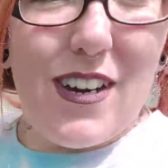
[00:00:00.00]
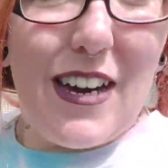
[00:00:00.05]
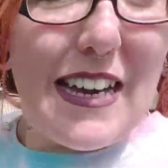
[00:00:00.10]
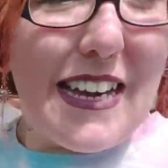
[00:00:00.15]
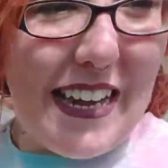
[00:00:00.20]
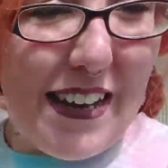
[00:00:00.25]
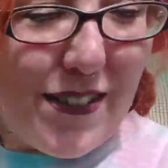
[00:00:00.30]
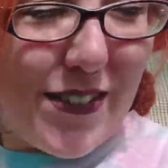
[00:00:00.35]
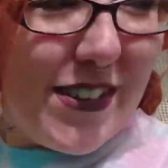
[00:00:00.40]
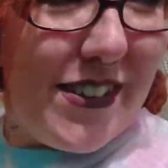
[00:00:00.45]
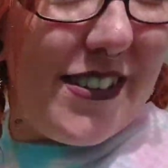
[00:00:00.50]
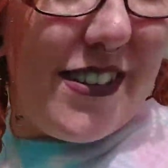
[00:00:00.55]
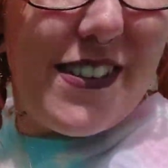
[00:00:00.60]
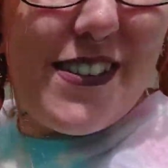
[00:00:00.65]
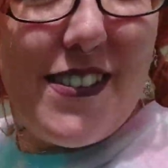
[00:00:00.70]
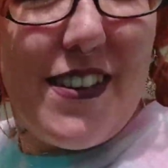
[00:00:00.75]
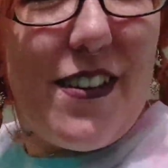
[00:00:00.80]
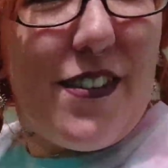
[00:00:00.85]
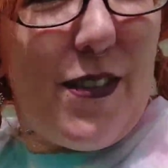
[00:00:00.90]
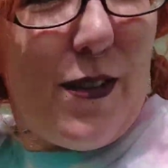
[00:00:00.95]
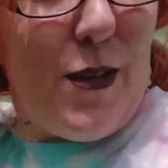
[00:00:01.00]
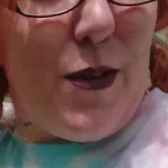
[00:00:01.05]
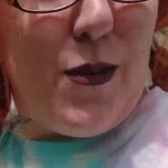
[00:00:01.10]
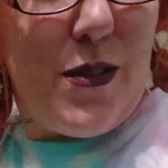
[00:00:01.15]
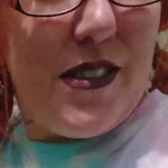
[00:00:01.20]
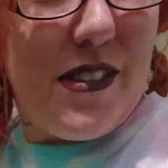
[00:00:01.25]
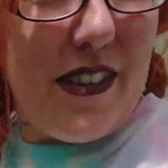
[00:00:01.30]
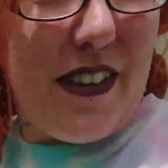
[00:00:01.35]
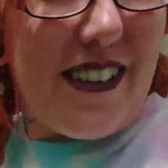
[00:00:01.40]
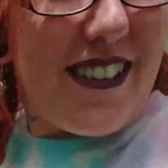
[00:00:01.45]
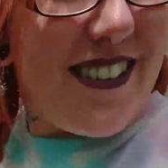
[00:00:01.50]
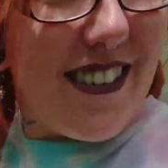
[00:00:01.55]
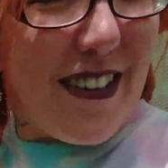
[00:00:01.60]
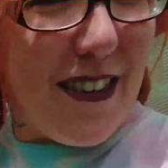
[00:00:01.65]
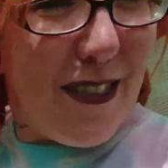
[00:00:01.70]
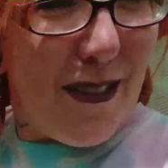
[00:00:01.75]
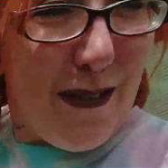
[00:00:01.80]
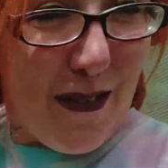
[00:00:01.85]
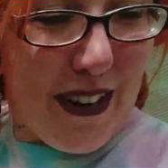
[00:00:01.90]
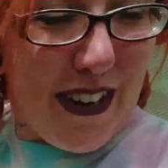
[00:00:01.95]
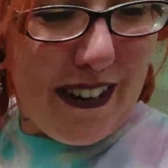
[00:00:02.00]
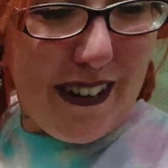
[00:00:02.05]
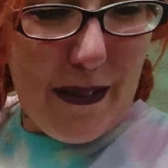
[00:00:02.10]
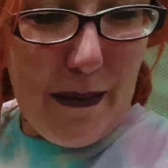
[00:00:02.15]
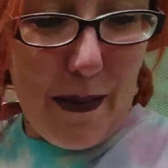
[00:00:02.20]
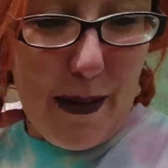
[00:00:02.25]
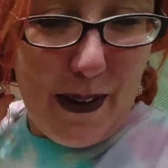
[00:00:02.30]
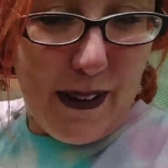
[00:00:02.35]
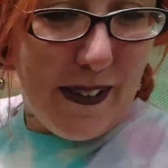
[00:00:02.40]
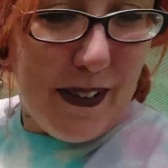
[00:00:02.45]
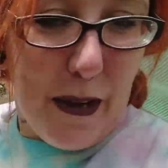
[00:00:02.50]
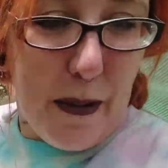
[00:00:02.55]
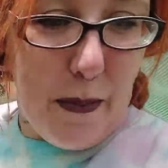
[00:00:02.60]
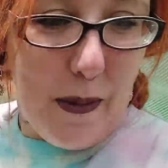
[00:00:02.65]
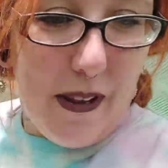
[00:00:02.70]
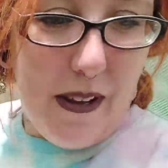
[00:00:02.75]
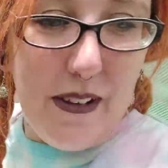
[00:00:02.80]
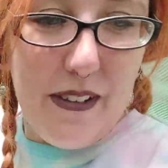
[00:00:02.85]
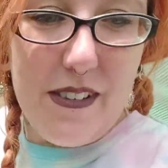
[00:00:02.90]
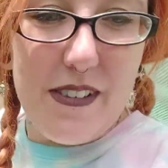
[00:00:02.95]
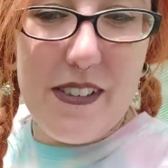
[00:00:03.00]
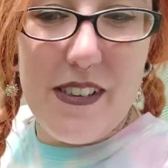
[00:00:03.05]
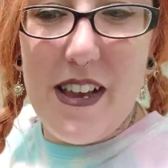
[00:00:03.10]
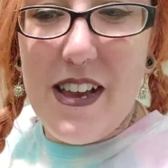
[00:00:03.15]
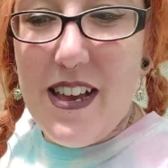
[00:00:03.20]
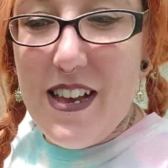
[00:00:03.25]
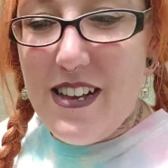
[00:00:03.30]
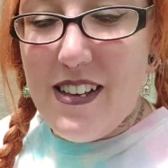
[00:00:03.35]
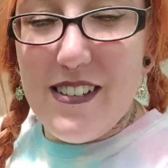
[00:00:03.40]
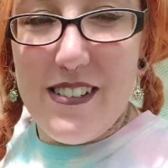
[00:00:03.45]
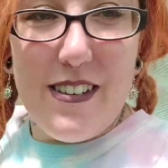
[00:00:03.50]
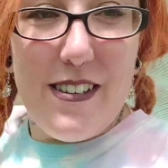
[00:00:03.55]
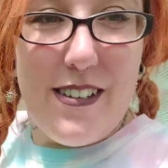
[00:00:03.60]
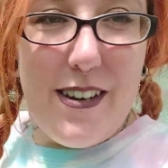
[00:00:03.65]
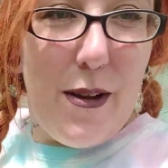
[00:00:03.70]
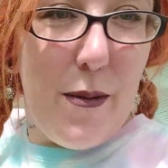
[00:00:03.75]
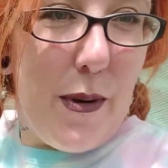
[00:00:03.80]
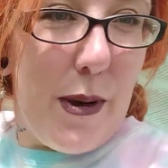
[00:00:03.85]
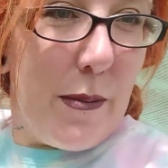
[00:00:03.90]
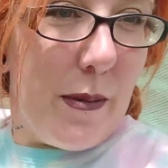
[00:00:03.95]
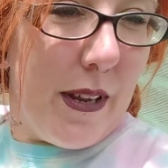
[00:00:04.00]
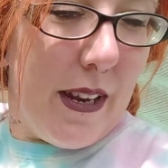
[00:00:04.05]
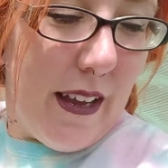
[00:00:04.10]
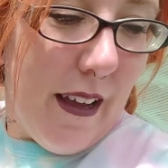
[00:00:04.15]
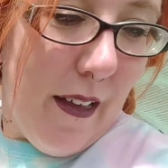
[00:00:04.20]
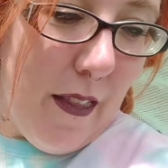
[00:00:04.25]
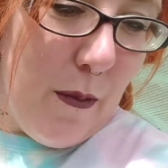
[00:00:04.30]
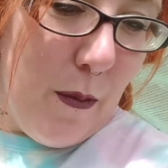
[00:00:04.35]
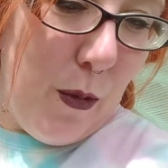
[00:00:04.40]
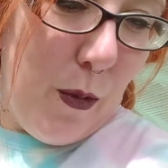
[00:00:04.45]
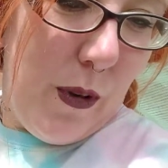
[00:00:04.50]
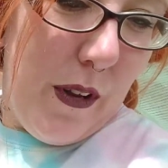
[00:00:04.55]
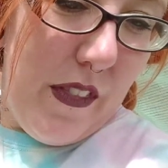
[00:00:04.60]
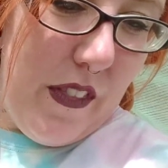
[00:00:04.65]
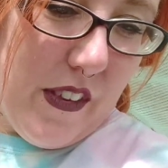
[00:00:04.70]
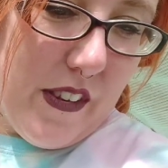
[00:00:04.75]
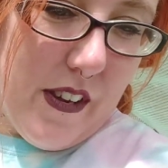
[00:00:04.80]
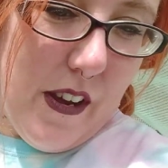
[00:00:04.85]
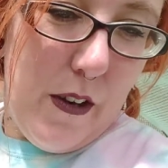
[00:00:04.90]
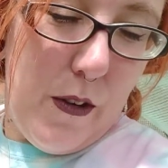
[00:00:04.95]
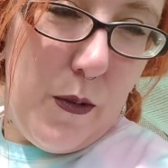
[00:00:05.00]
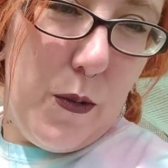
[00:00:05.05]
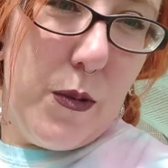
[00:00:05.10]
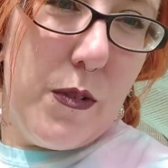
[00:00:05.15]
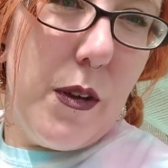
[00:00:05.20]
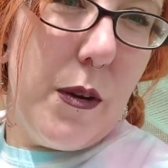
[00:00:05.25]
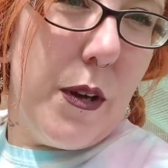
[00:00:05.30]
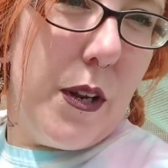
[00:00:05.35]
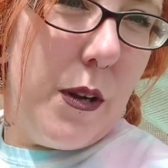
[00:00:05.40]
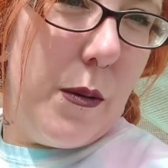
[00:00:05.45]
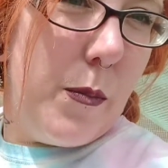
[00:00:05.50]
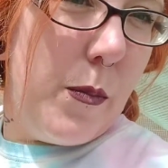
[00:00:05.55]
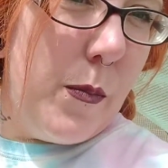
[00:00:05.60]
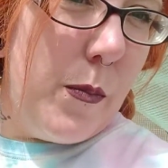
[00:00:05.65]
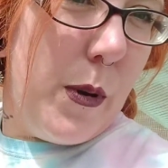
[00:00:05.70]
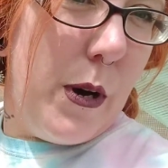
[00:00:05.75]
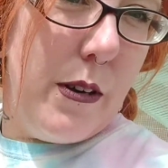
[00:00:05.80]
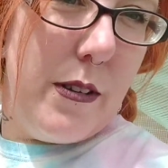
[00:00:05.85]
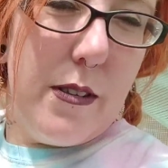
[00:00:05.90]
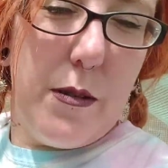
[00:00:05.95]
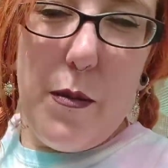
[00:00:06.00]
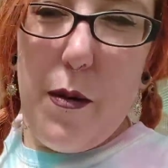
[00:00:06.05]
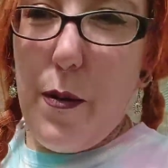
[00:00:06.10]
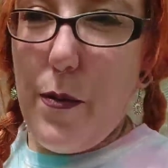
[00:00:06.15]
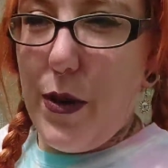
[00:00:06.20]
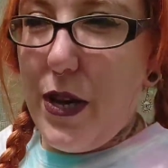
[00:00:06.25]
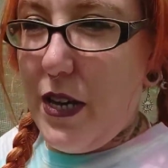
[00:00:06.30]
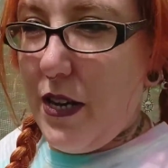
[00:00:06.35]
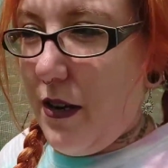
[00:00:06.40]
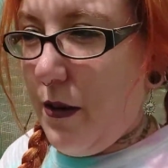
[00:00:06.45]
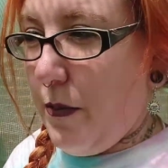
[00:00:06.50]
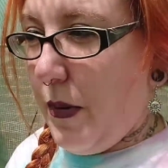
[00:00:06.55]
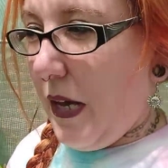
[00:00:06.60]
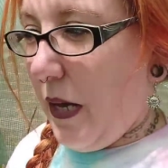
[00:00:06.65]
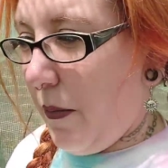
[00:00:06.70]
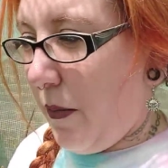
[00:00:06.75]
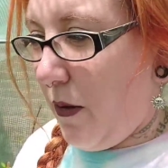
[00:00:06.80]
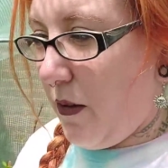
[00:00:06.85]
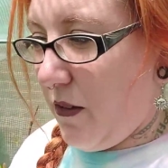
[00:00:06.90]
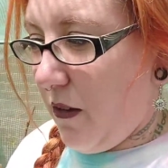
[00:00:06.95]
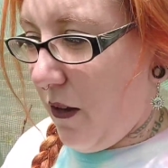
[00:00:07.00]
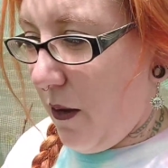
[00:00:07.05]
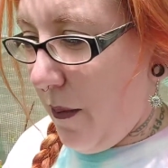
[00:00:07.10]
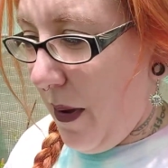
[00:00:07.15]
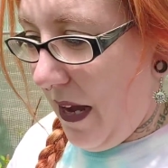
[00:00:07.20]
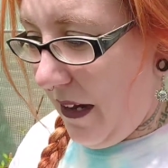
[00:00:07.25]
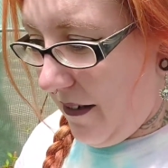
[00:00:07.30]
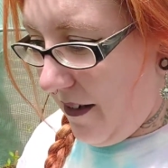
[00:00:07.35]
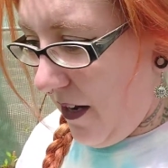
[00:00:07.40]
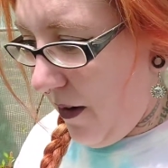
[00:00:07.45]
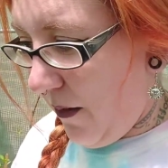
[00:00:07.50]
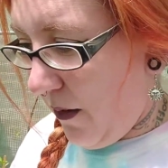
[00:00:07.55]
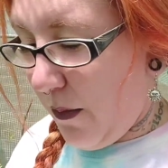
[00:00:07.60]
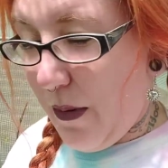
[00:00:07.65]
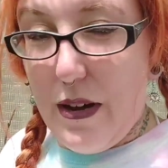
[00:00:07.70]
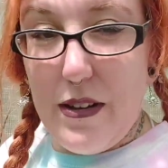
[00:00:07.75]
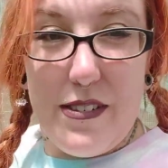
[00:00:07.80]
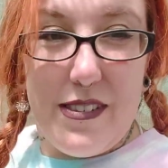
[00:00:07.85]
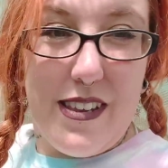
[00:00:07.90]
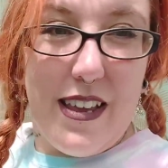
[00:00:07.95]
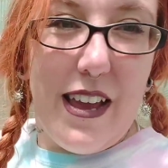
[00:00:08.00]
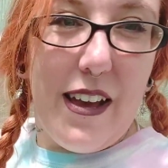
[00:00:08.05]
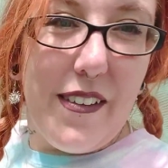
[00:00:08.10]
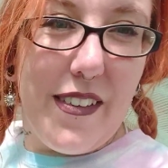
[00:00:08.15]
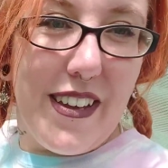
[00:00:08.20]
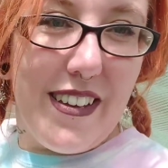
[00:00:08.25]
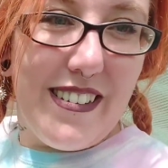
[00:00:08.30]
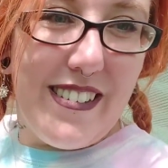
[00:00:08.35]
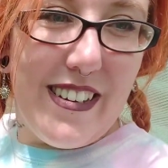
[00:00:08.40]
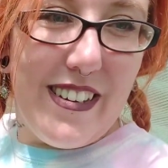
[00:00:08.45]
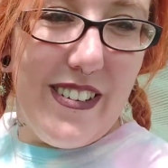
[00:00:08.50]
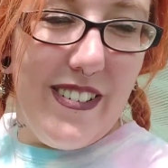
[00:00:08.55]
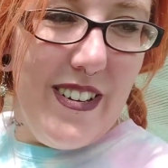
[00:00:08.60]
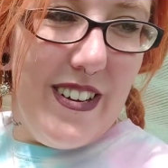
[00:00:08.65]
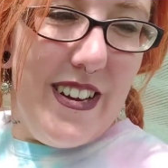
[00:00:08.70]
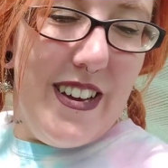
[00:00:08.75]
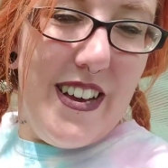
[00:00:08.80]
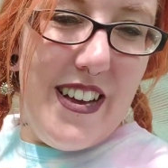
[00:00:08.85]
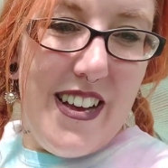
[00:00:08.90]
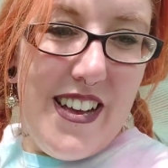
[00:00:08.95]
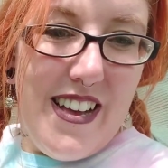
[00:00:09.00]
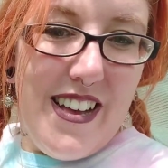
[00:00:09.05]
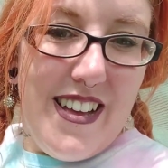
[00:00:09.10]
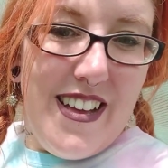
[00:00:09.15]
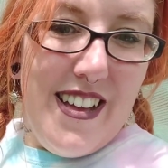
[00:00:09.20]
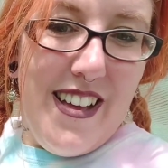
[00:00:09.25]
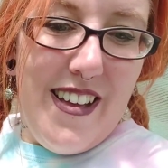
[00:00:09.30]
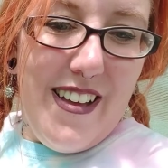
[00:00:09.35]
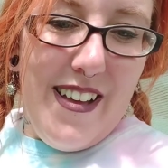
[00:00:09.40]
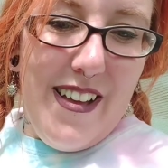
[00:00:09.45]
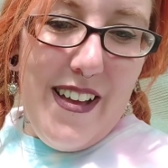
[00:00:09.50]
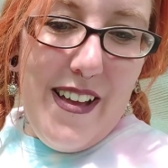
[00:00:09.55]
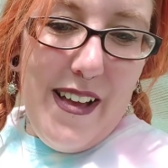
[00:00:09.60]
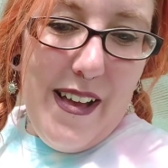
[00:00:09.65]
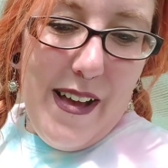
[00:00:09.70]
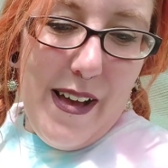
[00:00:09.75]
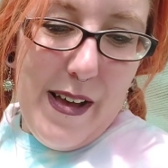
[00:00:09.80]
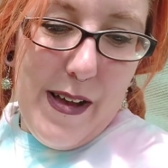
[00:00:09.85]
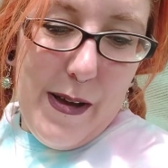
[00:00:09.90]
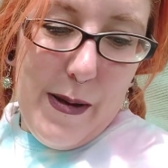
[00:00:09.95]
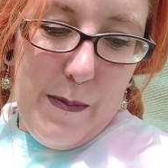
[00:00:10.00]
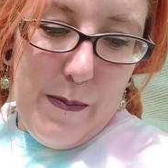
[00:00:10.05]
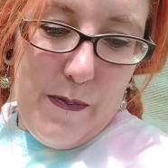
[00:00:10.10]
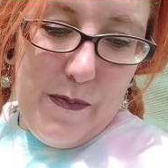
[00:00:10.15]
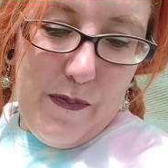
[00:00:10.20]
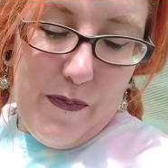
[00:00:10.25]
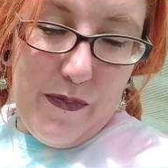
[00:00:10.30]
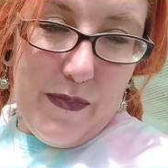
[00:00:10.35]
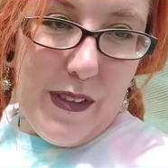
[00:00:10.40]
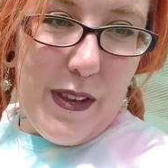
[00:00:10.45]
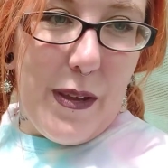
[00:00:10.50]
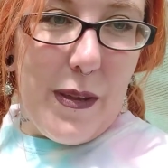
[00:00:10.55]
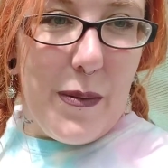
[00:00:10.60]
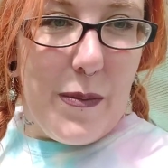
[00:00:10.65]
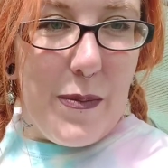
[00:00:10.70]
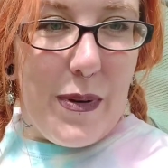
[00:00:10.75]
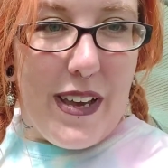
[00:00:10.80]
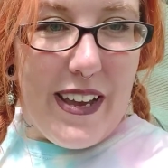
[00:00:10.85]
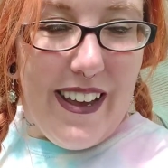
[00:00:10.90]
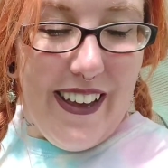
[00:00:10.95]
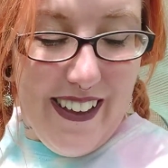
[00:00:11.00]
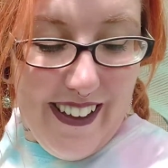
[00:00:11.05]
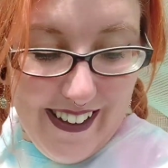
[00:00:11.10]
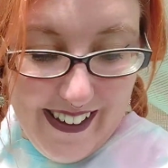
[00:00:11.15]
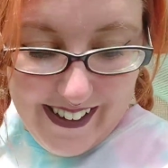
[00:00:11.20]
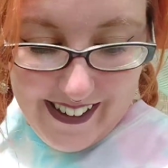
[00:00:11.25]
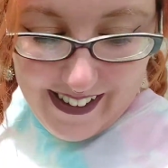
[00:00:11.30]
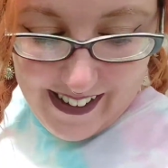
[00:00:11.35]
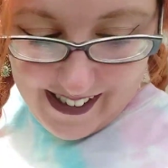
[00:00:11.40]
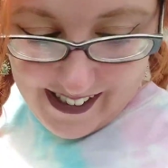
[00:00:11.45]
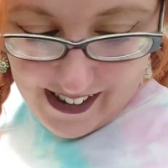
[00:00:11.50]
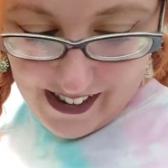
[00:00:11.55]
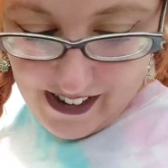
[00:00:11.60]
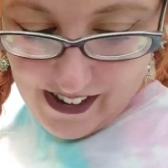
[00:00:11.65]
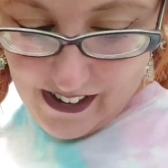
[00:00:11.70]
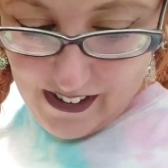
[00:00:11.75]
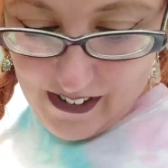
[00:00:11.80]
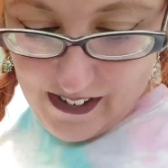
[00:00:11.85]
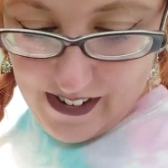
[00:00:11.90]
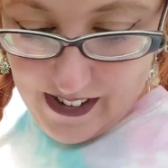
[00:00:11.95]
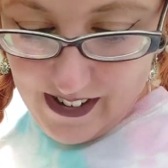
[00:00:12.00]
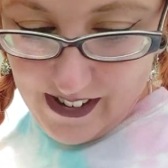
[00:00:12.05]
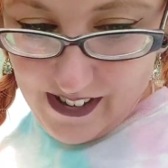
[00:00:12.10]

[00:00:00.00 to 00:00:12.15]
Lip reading: I counted yesterday, I think we've got 63 tomato plants, so there's no way I'm going to get them all in the tunnel, so I'm going to pot some up in bigger pots on the patio as well and see how they do. But yeah, so